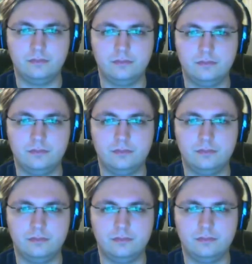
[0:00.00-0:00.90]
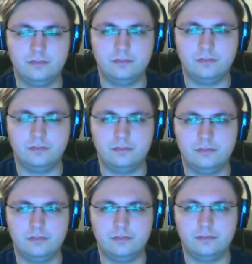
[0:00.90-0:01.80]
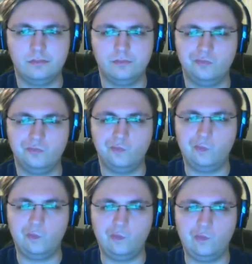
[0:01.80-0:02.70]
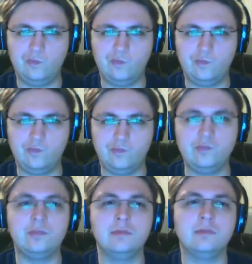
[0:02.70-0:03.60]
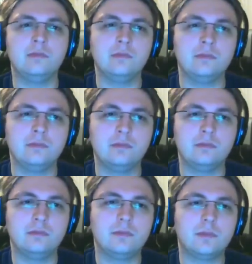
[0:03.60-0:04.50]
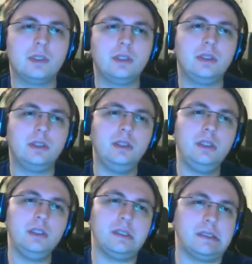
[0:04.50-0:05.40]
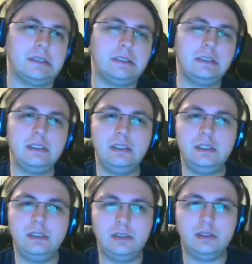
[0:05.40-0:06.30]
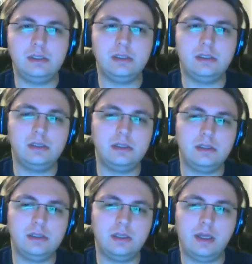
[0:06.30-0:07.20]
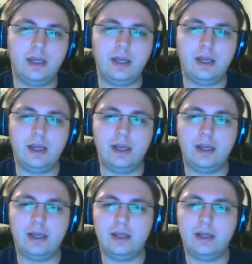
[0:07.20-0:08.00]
[no speech]